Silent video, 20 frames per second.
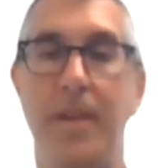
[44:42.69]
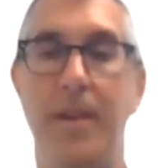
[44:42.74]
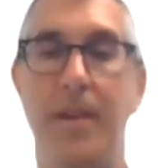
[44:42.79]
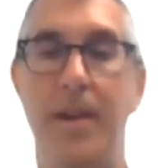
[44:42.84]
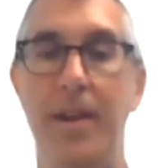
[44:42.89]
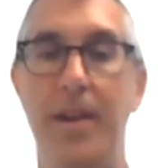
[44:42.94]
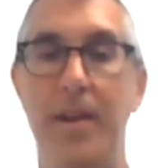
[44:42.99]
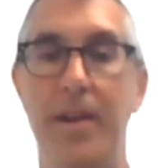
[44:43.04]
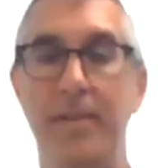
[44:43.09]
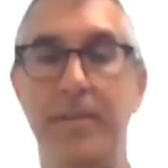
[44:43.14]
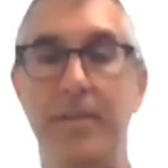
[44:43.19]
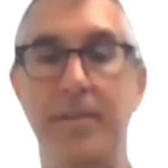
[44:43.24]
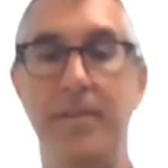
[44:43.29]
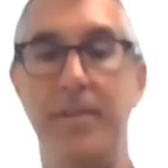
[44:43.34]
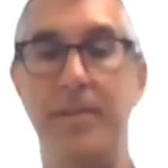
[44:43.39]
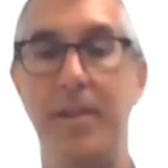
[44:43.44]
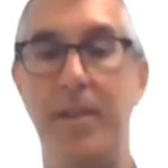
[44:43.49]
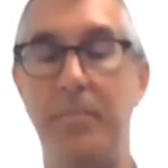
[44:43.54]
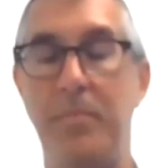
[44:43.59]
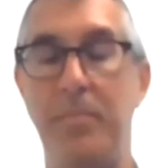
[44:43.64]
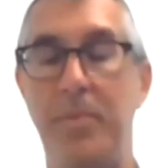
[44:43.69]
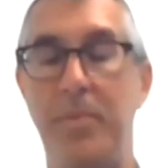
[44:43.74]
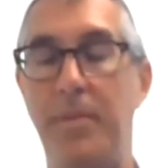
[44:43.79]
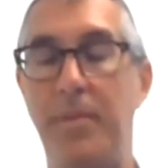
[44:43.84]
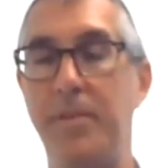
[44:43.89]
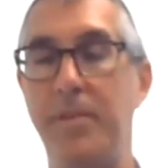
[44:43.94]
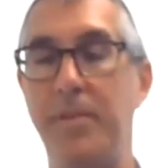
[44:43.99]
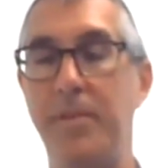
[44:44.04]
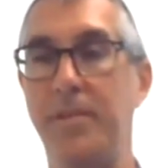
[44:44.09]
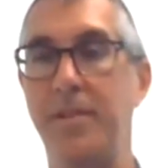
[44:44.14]
and that probably
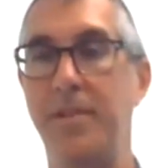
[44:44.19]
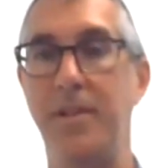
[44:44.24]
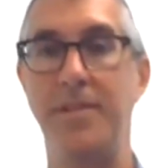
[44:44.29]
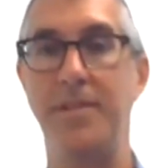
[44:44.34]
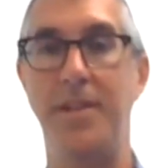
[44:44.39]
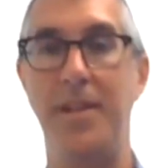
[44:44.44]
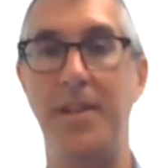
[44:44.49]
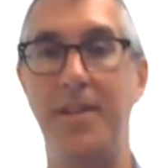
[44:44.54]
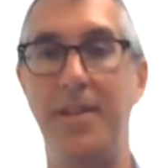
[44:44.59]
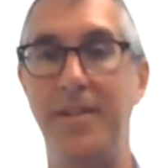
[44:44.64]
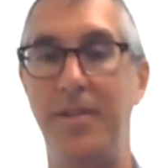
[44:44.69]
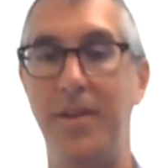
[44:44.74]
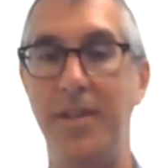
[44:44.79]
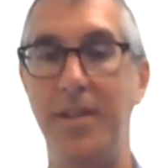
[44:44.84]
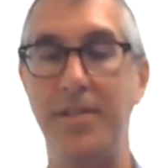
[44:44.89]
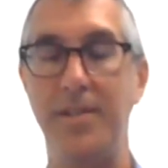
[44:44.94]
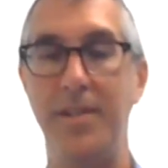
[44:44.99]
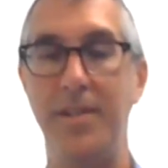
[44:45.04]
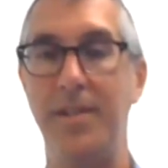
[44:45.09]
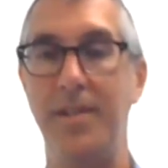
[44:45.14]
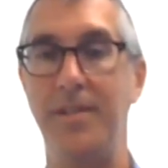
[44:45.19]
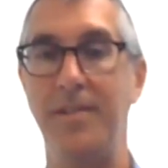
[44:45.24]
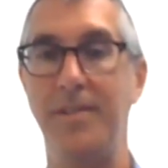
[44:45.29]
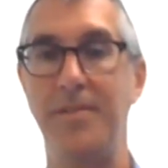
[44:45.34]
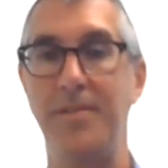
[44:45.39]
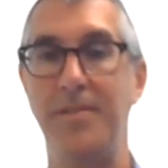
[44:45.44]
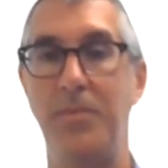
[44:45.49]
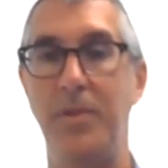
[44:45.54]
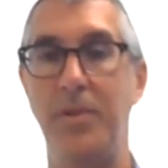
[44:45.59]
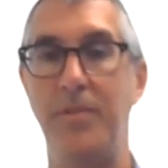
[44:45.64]
is going to take you know 18
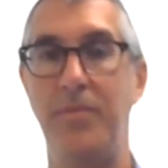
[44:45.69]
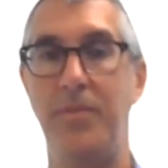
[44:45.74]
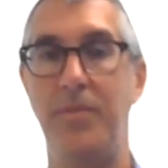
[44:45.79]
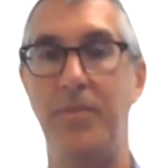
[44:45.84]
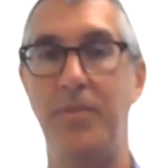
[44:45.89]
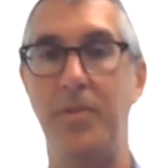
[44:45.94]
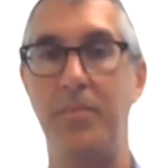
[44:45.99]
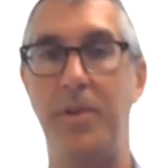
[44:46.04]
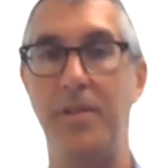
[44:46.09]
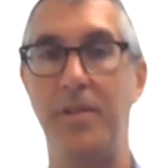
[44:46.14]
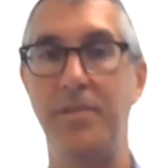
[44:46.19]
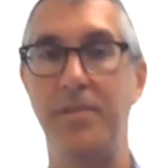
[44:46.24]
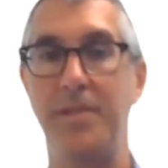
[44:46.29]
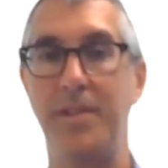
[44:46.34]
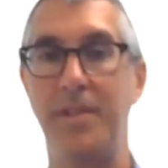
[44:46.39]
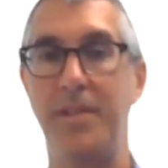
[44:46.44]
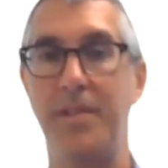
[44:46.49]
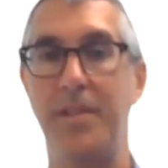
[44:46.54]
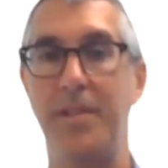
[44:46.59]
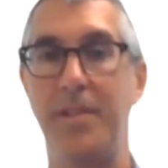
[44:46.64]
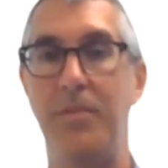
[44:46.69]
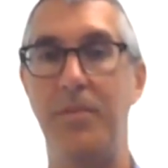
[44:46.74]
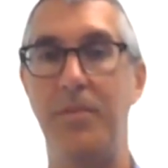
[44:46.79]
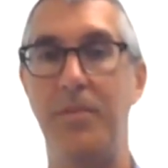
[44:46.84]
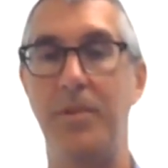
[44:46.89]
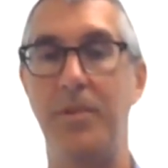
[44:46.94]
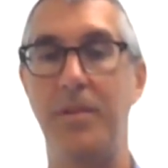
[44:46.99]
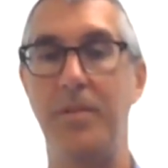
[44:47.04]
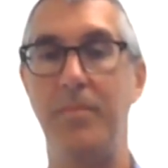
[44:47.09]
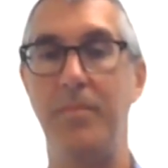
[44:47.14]
24 months to get that
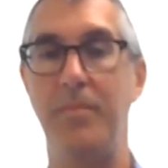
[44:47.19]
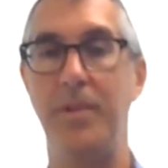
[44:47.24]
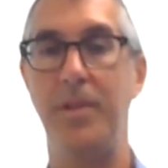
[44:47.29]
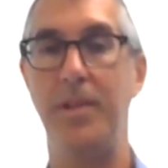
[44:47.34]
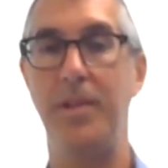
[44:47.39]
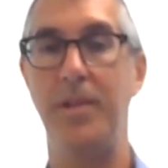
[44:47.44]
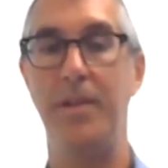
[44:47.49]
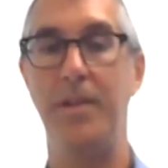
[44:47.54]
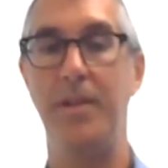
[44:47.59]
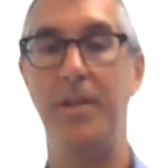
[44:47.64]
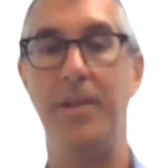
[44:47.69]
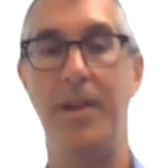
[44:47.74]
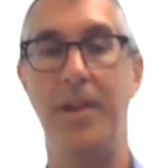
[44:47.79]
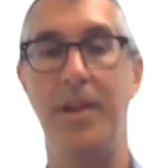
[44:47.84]
work completed